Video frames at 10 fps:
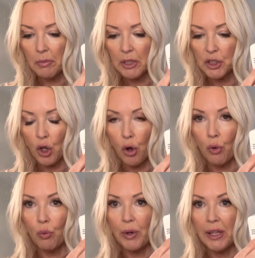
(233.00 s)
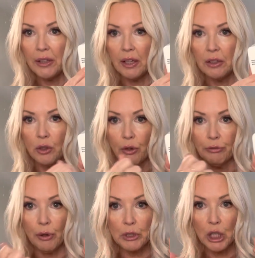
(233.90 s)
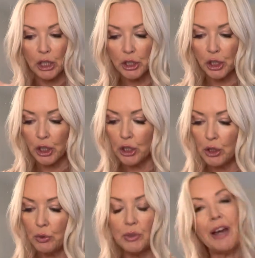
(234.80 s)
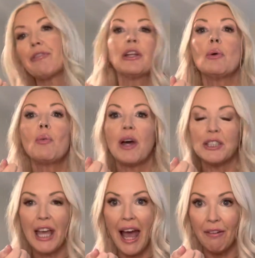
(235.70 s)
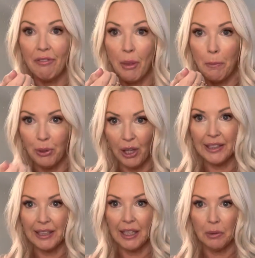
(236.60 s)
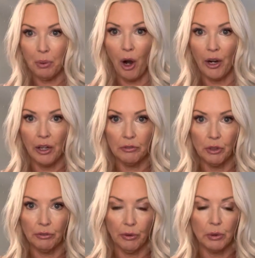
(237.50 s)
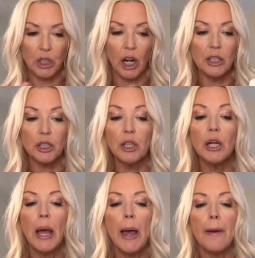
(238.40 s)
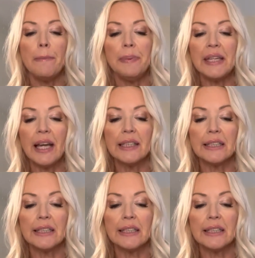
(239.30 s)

So with your phone charger, you definitely want to have the plug-in part of your phone charger, because